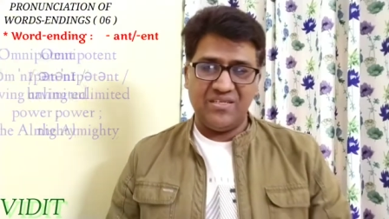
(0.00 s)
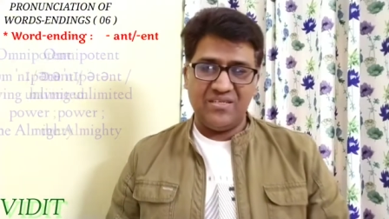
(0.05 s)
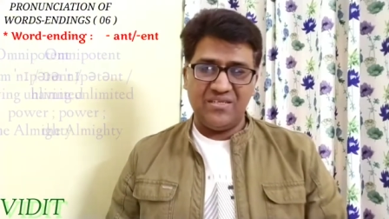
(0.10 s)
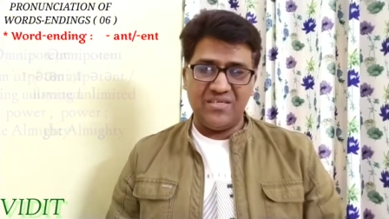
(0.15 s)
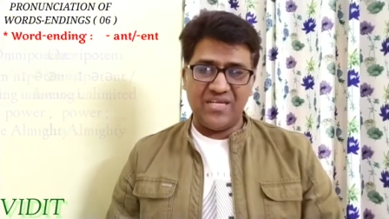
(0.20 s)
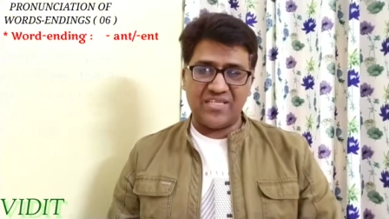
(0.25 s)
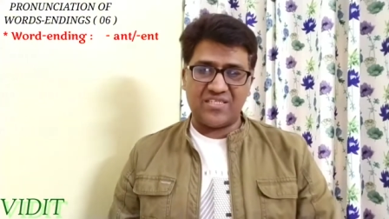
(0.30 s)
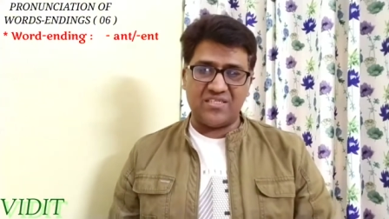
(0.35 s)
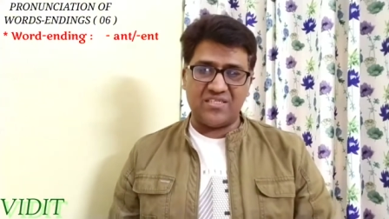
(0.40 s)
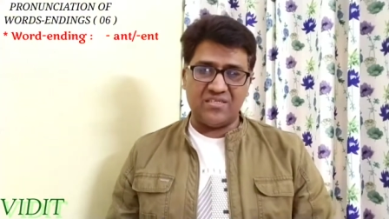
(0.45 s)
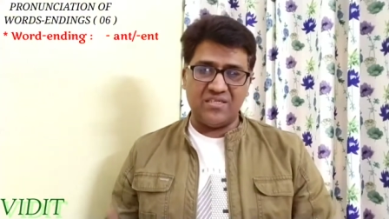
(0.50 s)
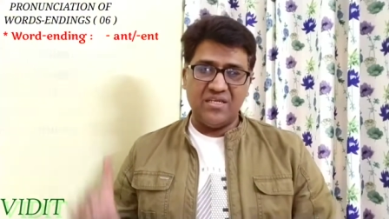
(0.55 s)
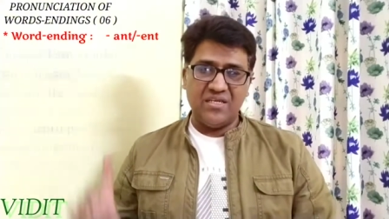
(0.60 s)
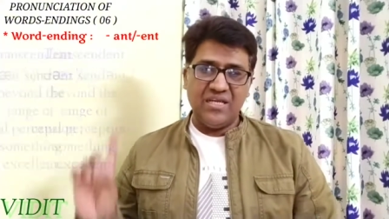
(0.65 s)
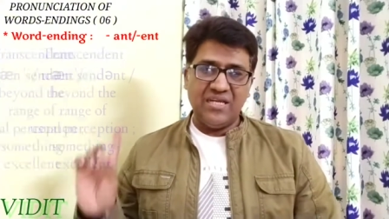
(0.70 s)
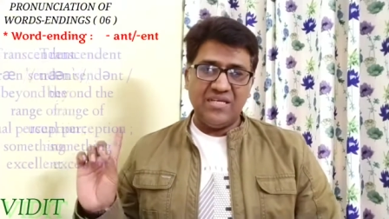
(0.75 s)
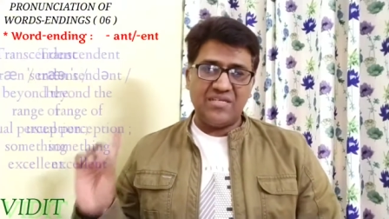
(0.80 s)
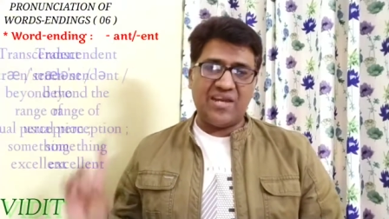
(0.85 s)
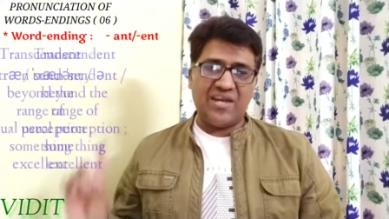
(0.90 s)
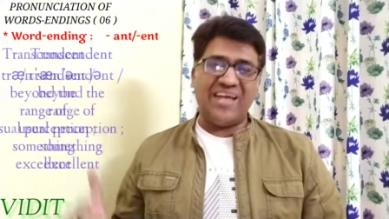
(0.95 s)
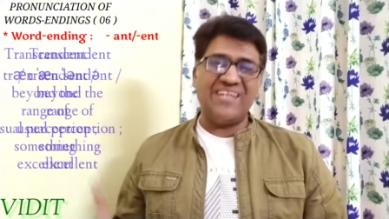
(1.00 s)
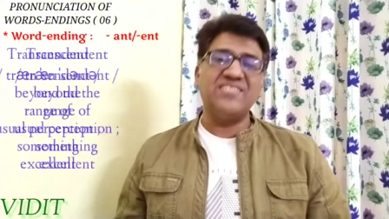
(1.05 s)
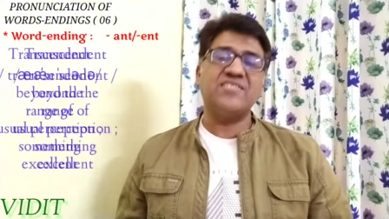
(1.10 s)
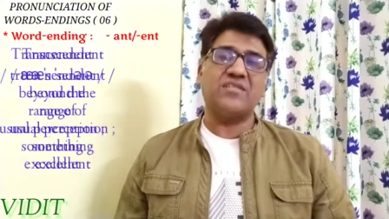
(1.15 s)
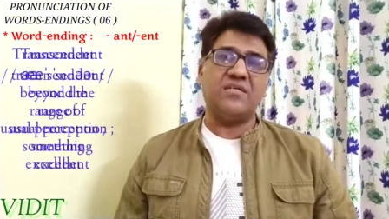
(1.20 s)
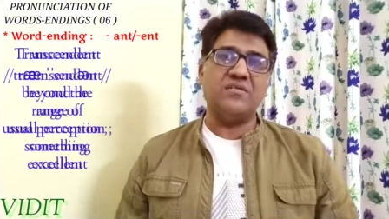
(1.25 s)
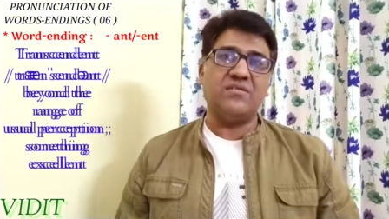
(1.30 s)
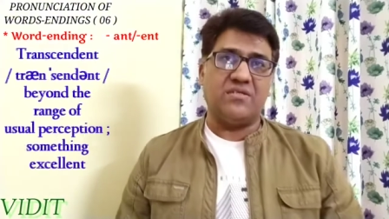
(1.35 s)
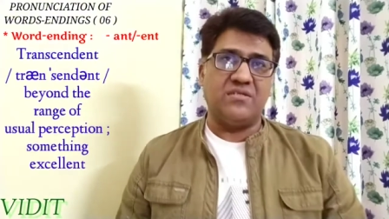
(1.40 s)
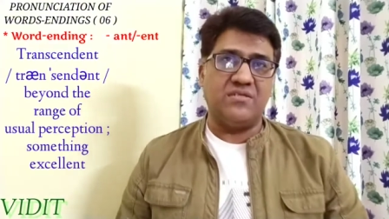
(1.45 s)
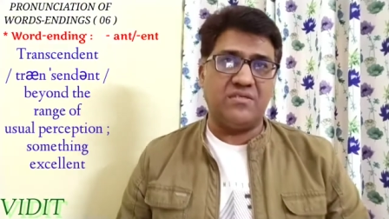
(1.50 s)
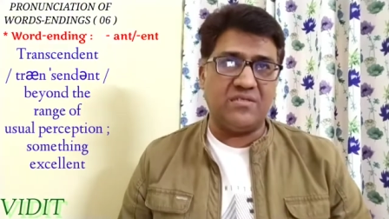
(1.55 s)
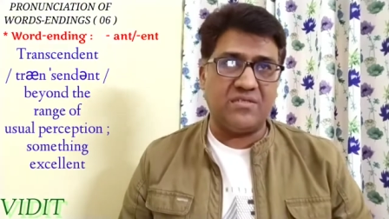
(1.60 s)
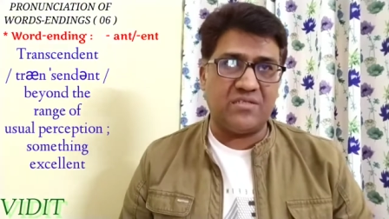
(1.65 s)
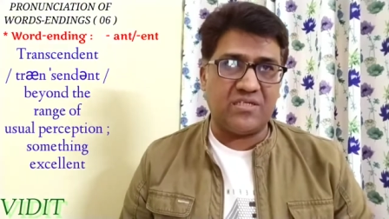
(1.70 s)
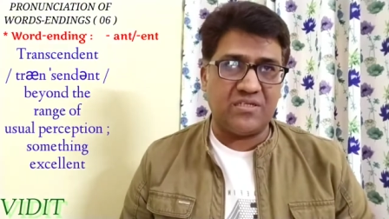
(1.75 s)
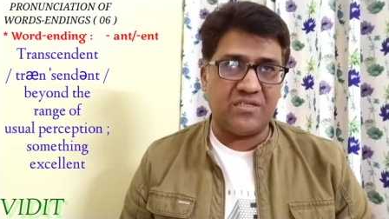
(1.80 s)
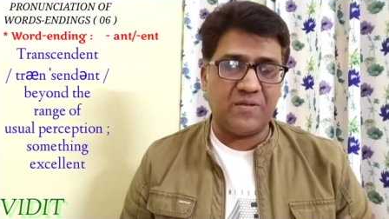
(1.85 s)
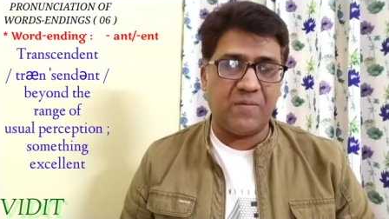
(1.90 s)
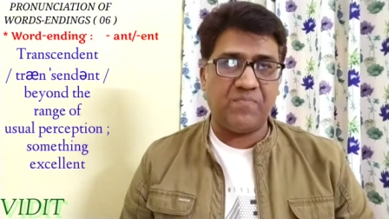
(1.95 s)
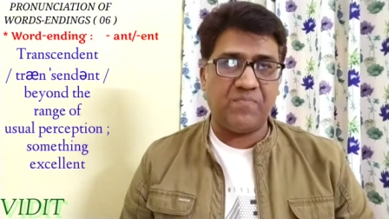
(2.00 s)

Next is transcendent.